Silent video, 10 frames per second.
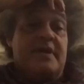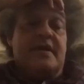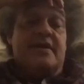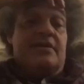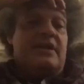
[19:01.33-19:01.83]
had
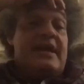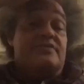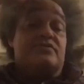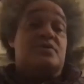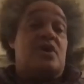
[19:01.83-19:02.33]
like
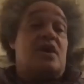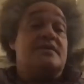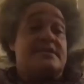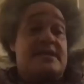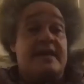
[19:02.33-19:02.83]
texts that people would
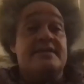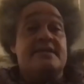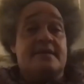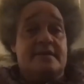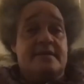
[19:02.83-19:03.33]
read
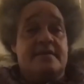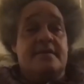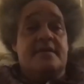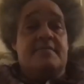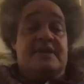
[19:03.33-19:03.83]
and we would
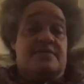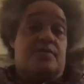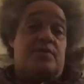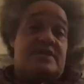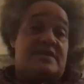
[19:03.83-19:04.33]
talk in our little
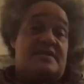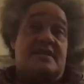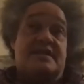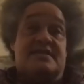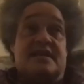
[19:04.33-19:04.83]
seminar
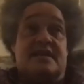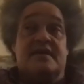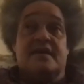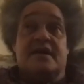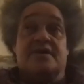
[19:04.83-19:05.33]
room. There are
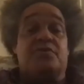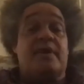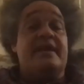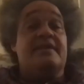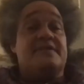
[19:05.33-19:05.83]

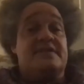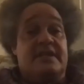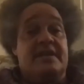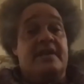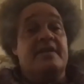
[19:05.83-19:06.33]
classrooms on
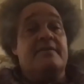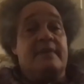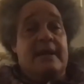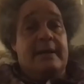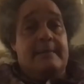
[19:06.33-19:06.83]
site
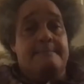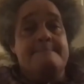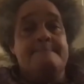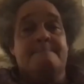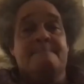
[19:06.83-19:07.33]

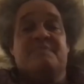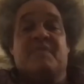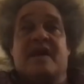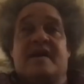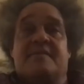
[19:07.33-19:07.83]
because, of course,
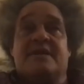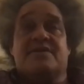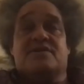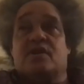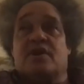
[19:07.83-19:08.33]

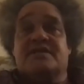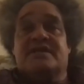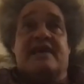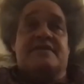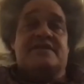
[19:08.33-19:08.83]
it's a
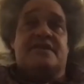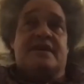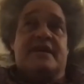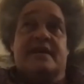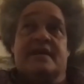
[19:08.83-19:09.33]

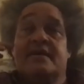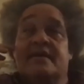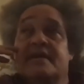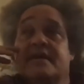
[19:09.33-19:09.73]
training facility,